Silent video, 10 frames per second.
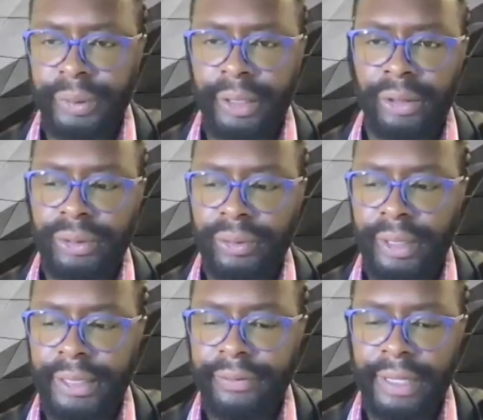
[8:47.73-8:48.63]
we also
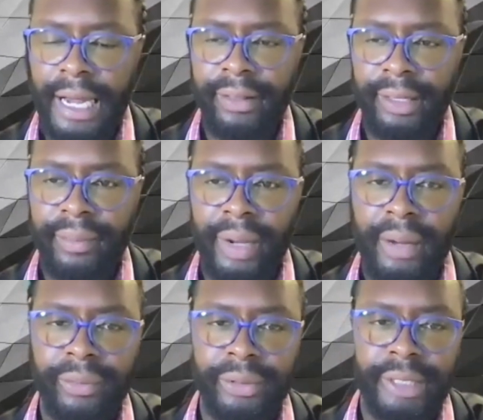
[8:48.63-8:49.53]
have an athlete
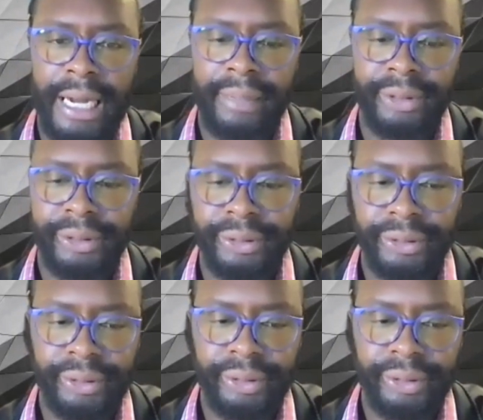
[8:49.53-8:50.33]
map which captures